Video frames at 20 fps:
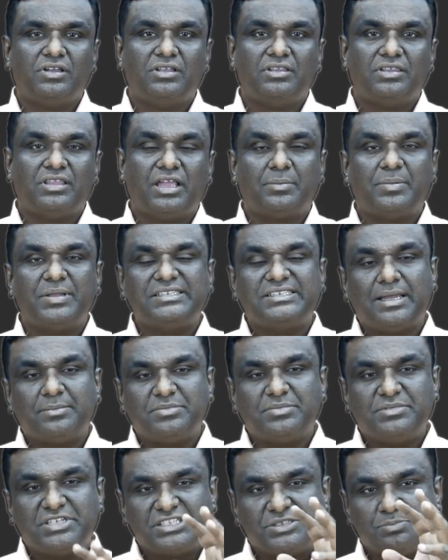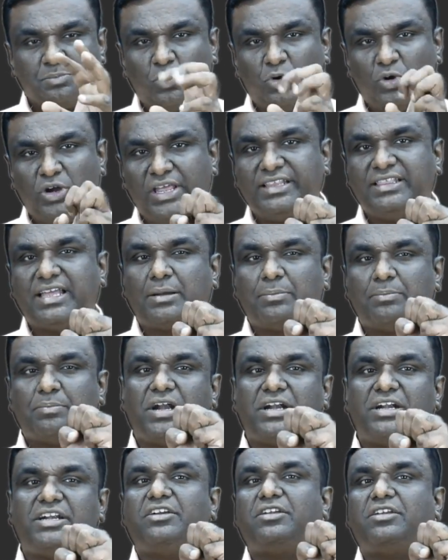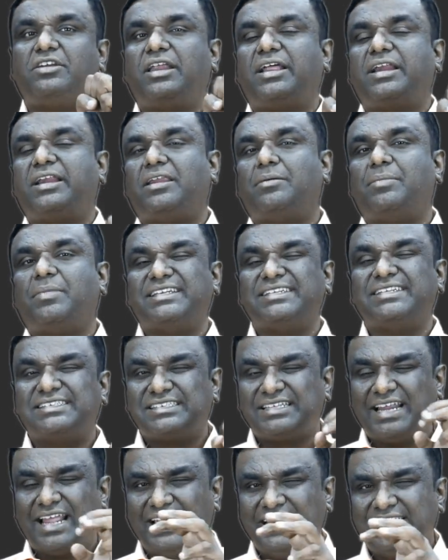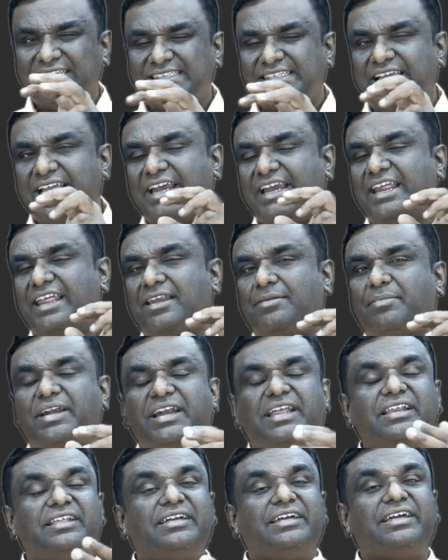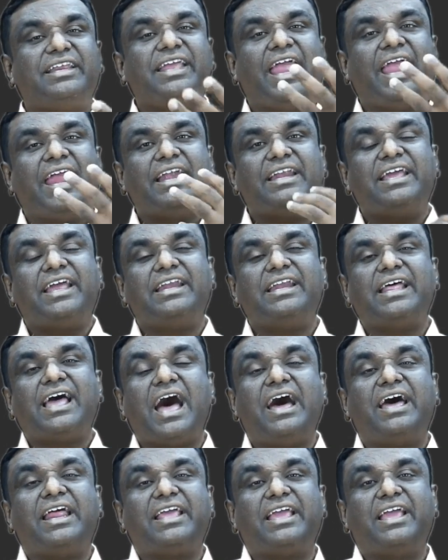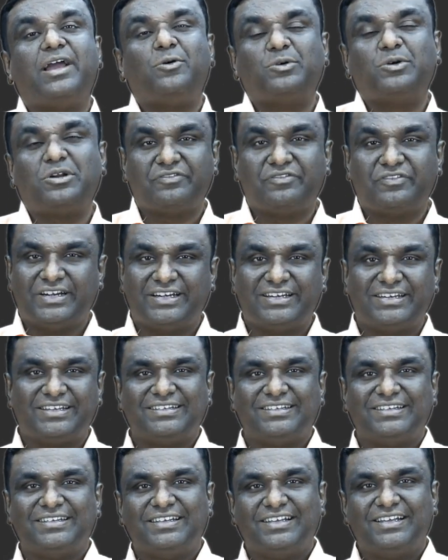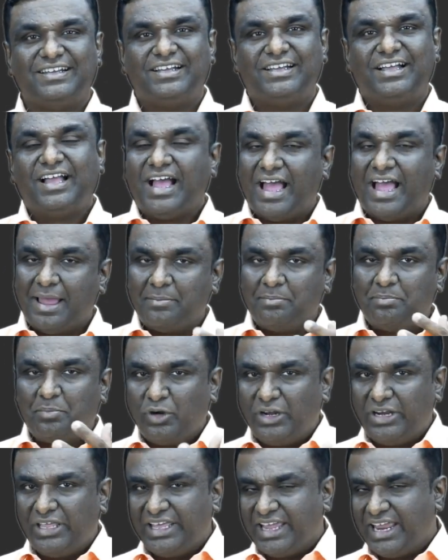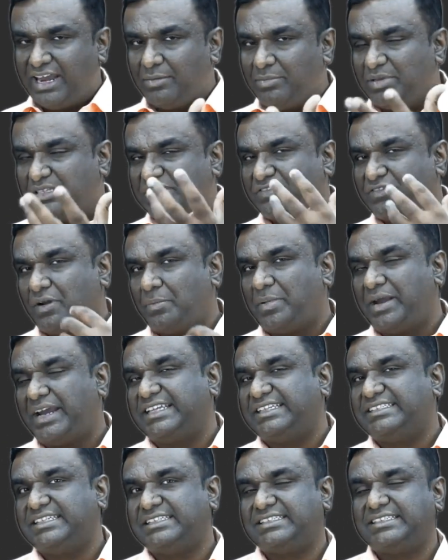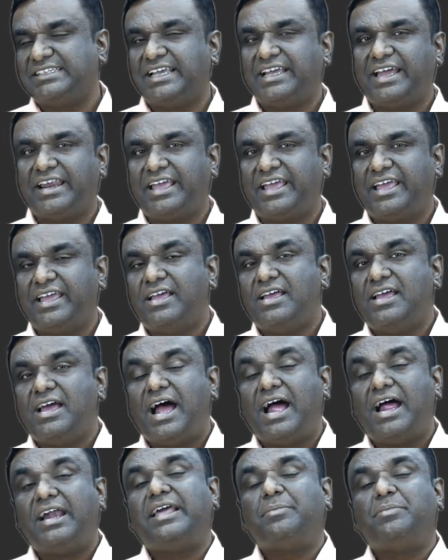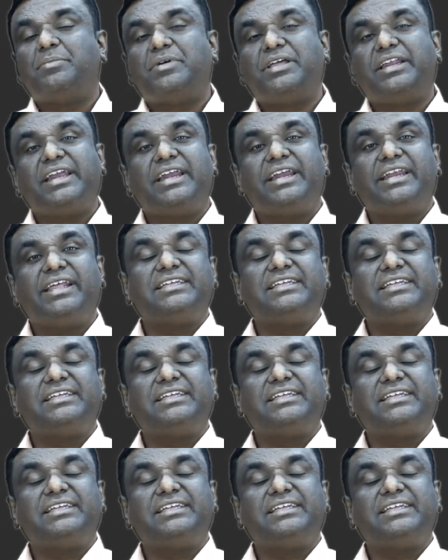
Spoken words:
That means I'm just pulling that particular element, slicing an element and creating an array out of it. I'm pulling elements from an existing array and I'm creating